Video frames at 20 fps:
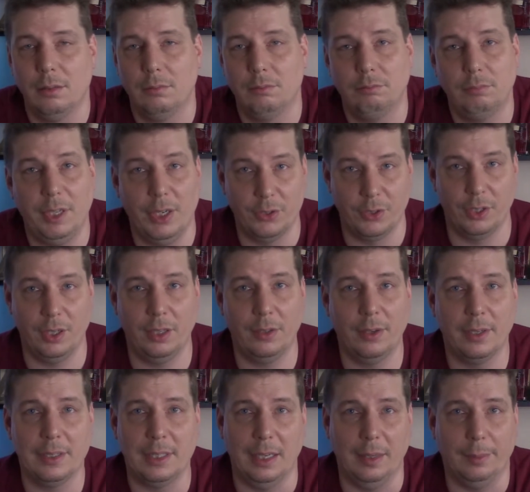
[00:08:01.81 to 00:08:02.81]
Here's
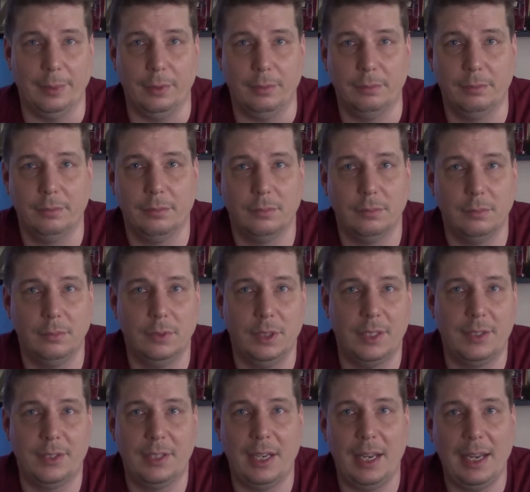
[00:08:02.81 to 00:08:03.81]
another example.
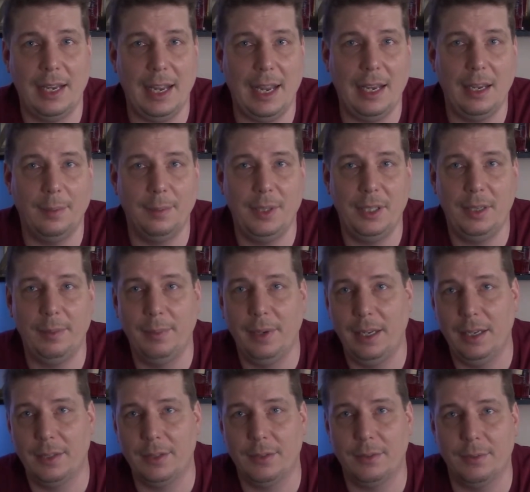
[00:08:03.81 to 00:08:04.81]
Let's say AMD
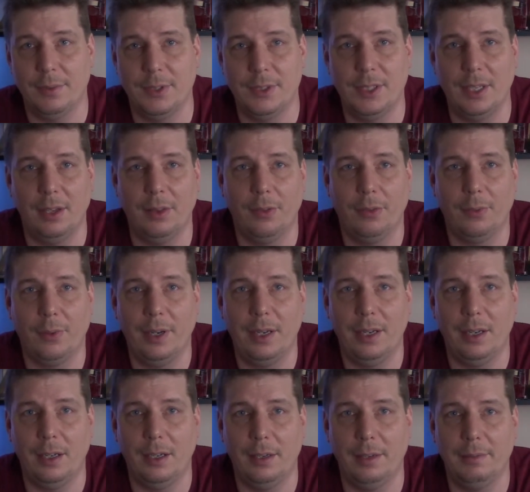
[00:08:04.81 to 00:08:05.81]
makes Zen 3
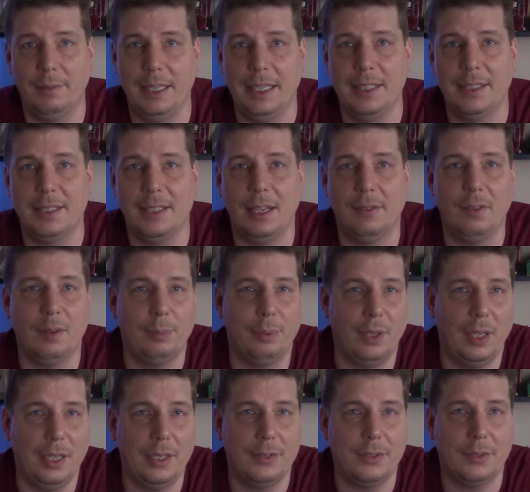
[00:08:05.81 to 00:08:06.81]
on N7
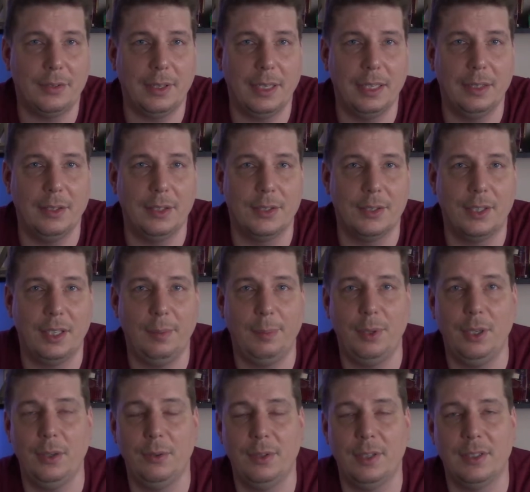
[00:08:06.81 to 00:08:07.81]
Plus and the
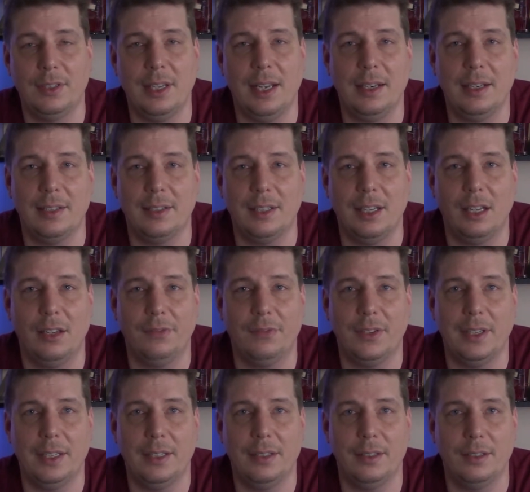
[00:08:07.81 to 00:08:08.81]
CPU design itself
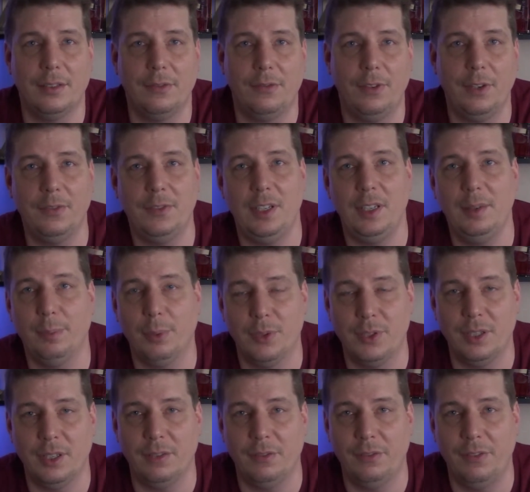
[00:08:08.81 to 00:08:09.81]
is
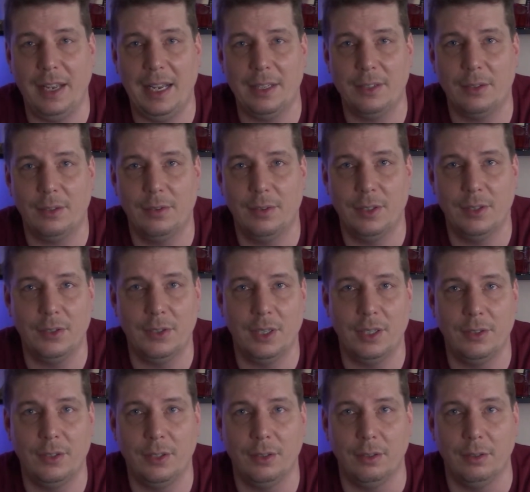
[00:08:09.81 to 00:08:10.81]
15% faster than
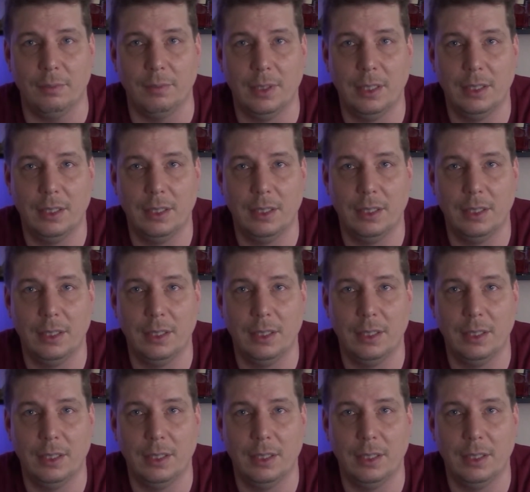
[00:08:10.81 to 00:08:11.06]
Zen 2.